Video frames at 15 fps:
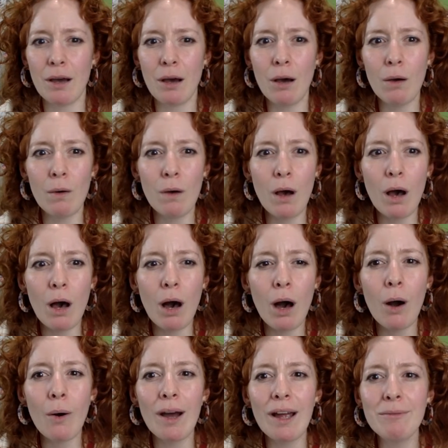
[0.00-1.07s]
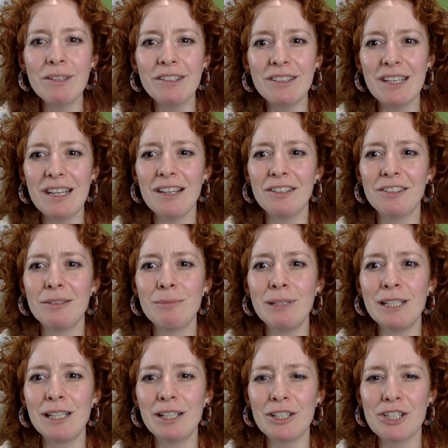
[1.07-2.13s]
Oh, I'm seeing some
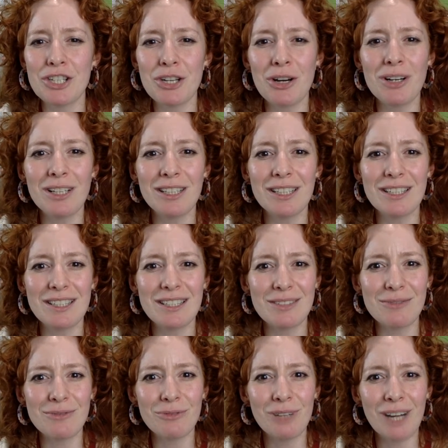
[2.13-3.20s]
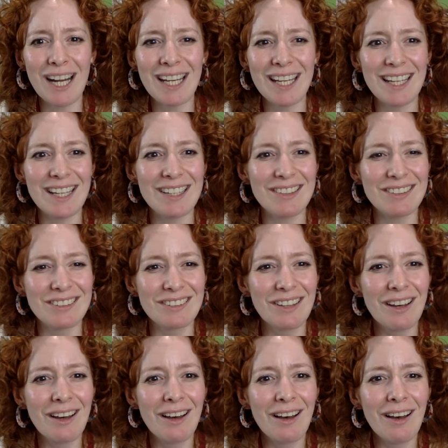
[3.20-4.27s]
little chocolate rackets.
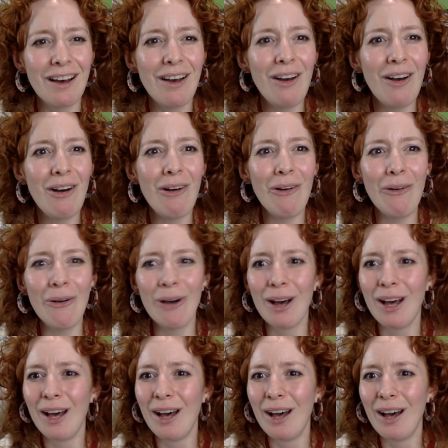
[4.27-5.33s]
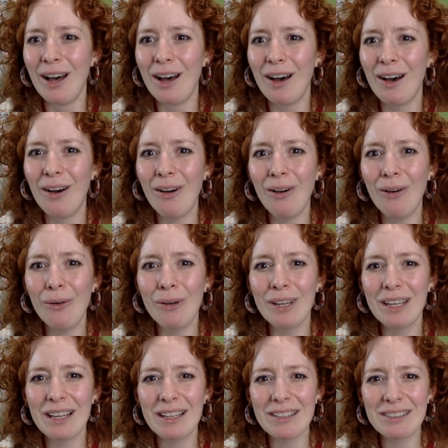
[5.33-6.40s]
Oh,
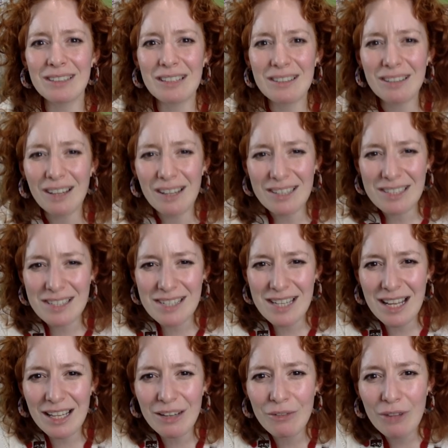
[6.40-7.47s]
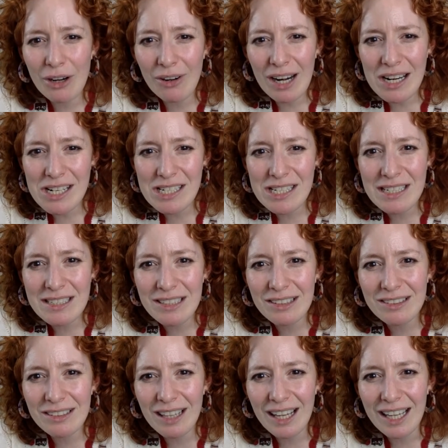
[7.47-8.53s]
it's hard to tell if they're actually to
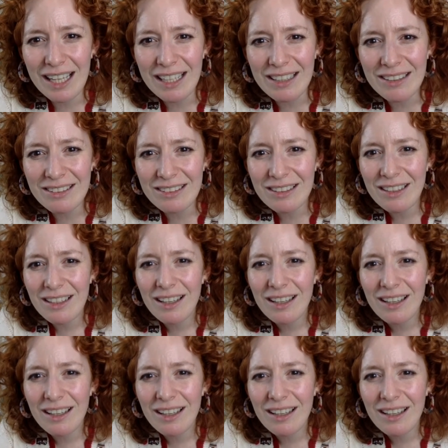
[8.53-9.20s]
size.